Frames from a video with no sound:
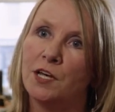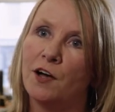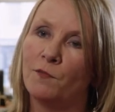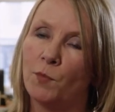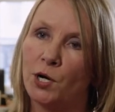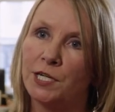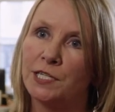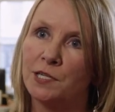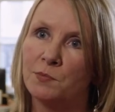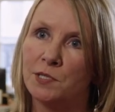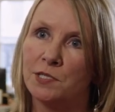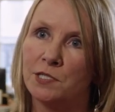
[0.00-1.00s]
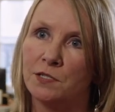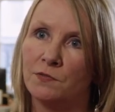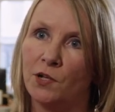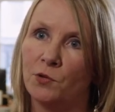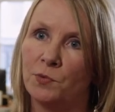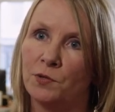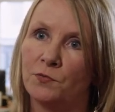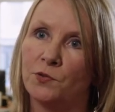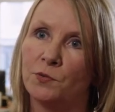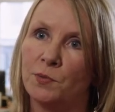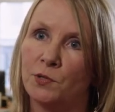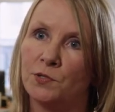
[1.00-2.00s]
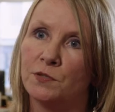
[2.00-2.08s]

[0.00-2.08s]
of marketing and business development for the built